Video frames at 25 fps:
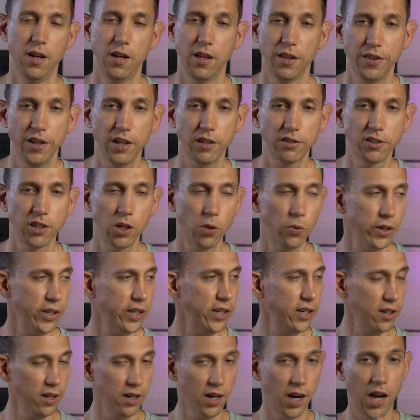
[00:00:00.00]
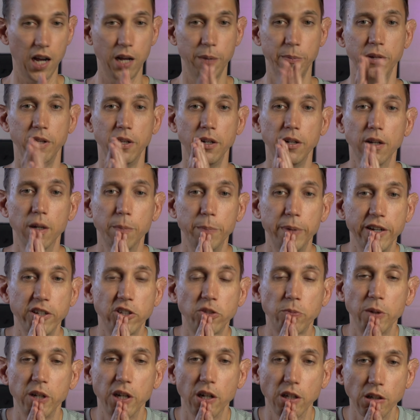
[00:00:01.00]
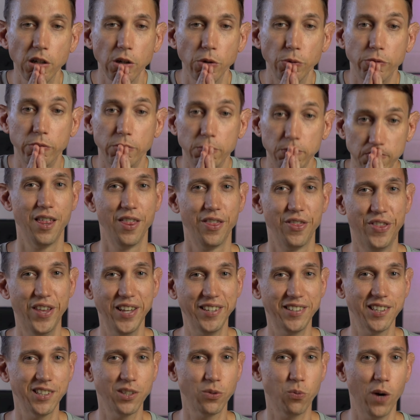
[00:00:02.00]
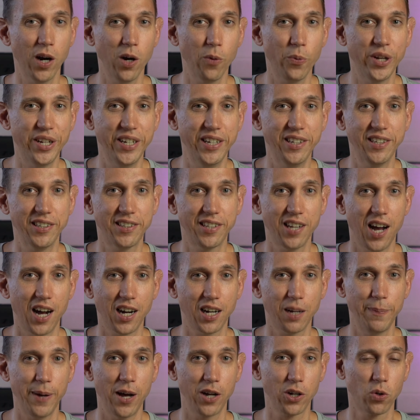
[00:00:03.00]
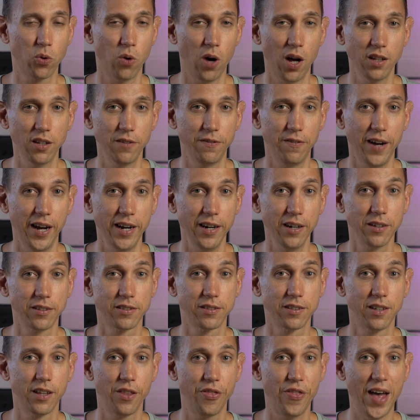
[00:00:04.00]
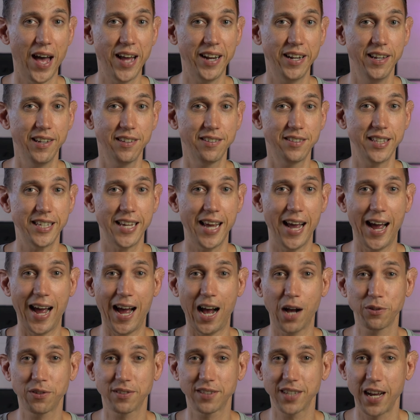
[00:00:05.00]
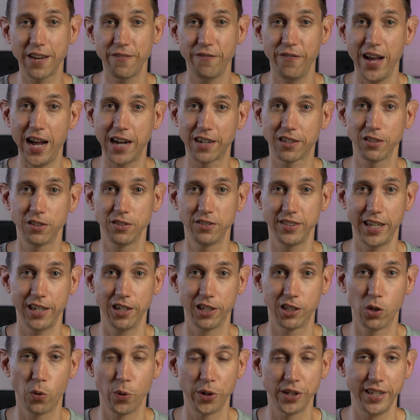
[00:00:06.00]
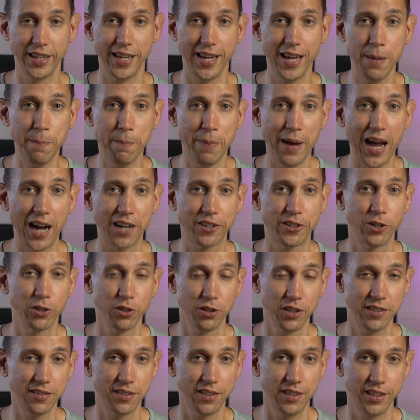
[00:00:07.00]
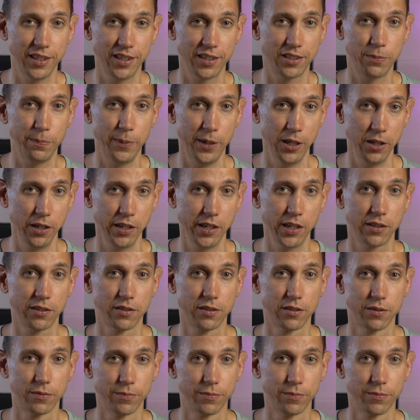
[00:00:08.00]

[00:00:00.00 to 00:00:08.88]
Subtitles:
There's no one here. I am in a basement alone. This is where we need to talk about qualifiers. That is, the outside factors that are going to impact your listening experience.